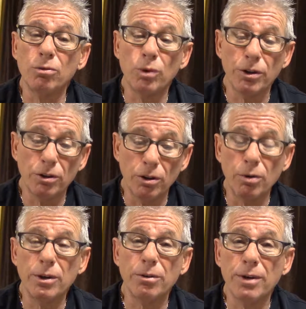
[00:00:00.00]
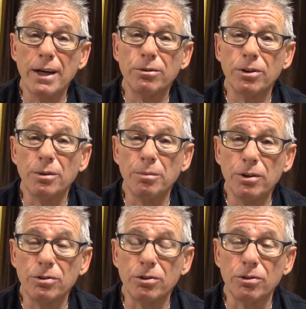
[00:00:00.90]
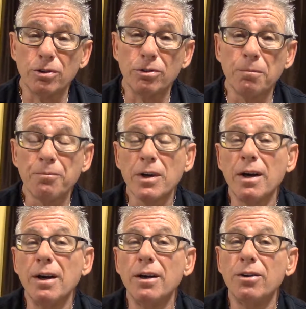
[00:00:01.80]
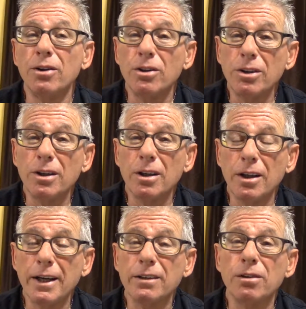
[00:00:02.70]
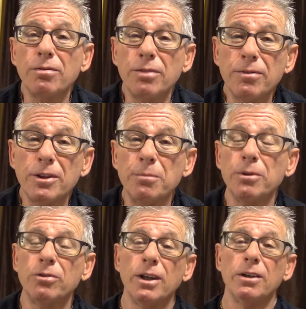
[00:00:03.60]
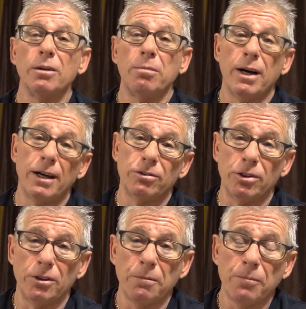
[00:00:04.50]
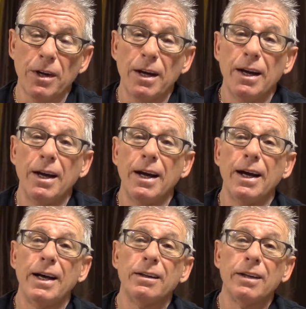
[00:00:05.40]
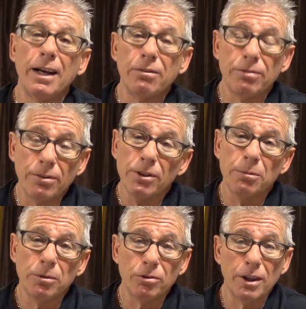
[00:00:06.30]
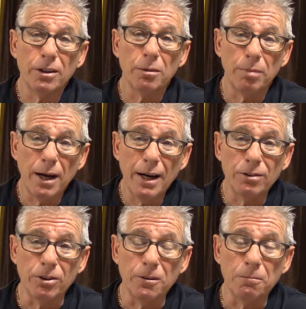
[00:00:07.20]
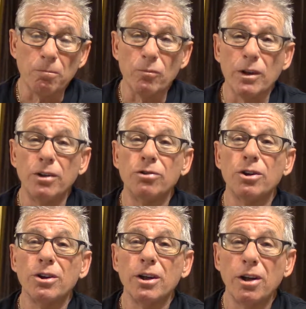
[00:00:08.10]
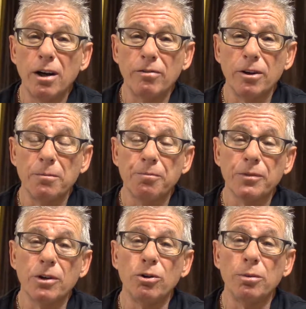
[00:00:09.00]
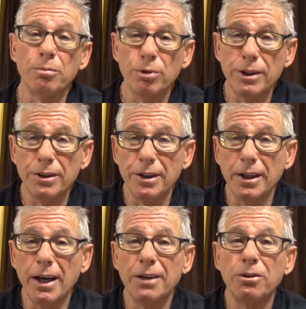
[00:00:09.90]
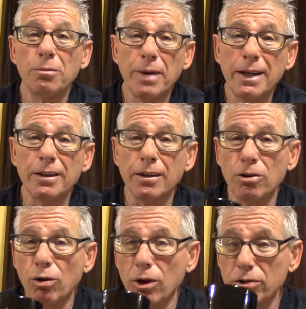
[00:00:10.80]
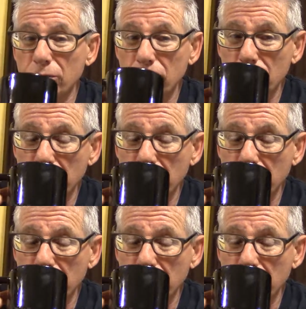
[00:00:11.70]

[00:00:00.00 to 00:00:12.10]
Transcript: when you're going around to the businesses, you're going to collect a 50% deposit. And that 50% deposit is going to cover your printing and your mailing costs.